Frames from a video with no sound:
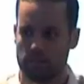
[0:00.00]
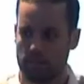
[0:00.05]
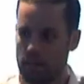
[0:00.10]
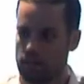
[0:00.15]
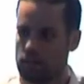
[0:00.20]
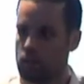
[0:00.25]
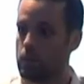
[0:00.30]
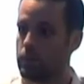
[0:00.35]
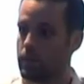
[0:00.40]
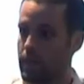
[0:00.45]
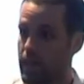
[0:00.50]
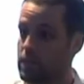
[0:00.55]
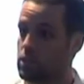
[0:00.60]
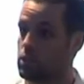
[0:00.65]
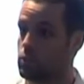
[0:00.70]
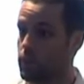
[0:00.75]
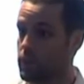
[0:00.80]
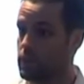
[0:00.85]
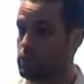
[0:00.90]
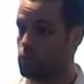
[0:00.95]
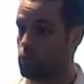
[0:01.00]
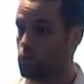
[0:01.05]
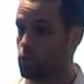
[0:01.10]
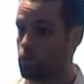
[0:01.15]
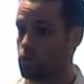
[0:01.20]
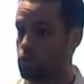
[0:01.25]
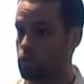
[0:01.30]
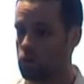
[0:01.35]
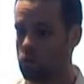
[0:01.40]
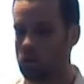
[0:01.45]
sense, I'm keen to read
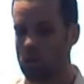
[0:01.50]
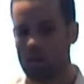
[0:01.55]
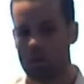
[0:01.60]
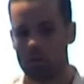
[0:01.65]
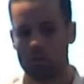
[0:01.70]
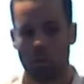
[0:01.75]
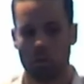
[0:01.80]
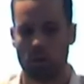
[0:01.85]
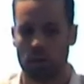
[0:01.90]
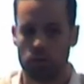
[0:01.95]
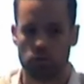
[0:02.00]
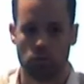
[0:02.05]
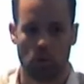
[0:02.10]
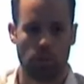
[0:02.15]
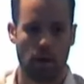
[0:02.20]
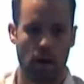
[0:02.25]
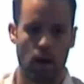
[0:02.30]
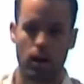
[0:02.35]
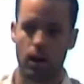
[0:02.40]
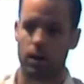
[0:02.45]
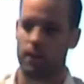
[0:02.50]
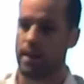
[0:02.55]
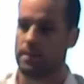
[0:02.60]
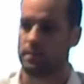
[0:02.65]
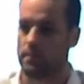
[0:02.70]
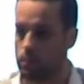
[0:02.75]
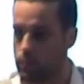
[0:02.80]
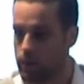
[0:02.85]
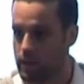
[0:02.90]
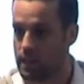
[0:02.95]
more. So all your intro paragraph has
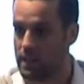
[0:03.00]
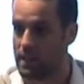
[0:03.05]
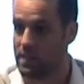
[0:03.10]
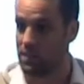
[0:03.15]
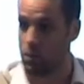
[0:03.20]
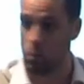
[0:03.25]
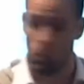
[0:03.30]
to be is